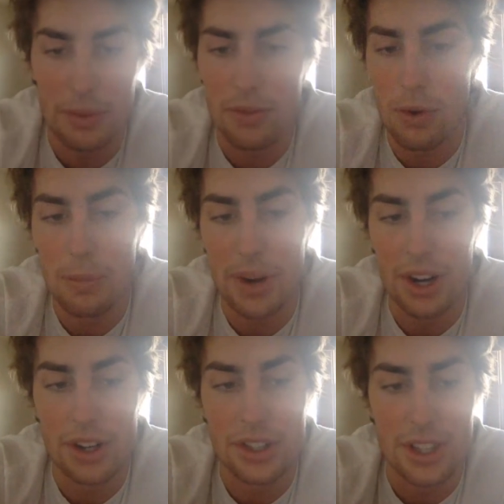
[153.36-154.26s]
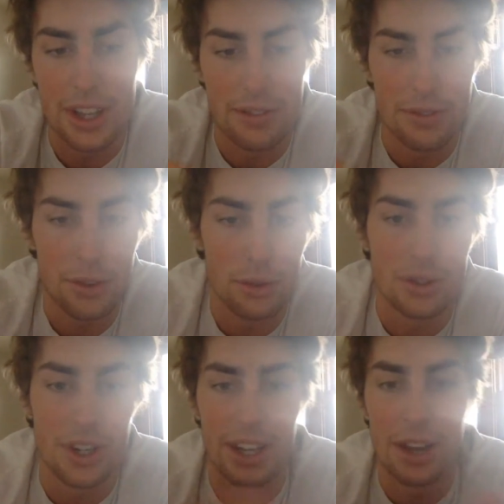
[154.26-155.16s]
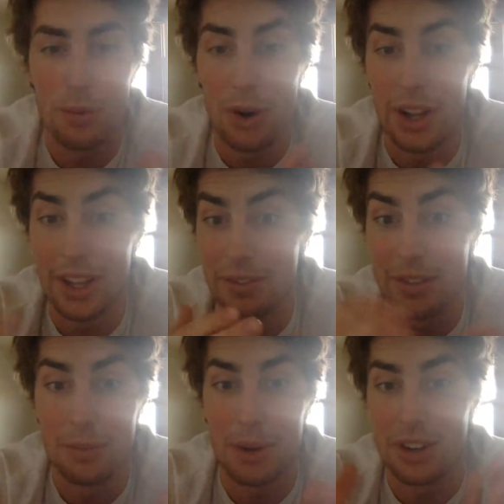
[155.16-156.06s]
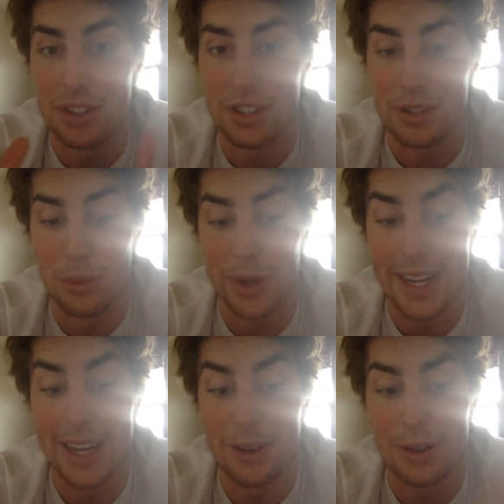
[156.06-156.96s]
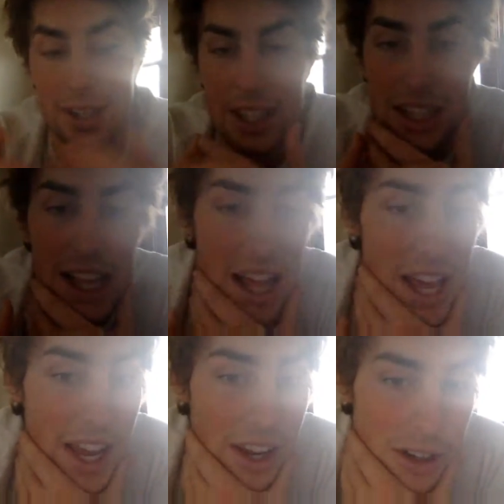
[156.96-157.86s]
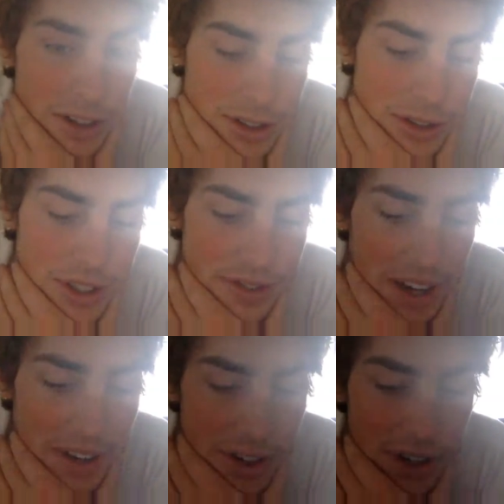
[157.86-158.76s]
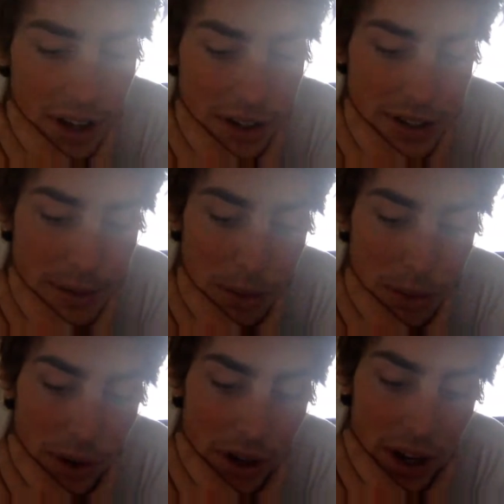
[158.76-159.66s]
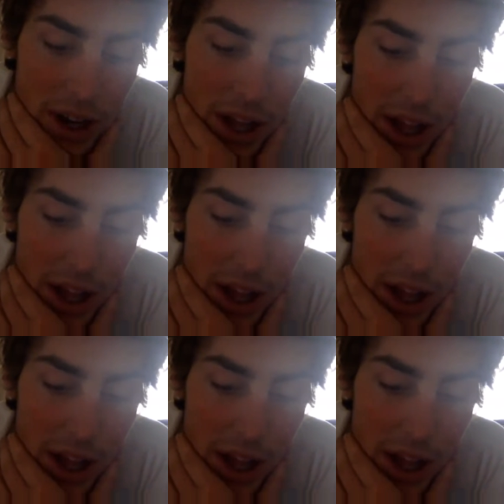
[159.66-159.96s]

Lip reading: before marriage, like who's going to get what if the marriage doesn't work out, and also just $500 or more.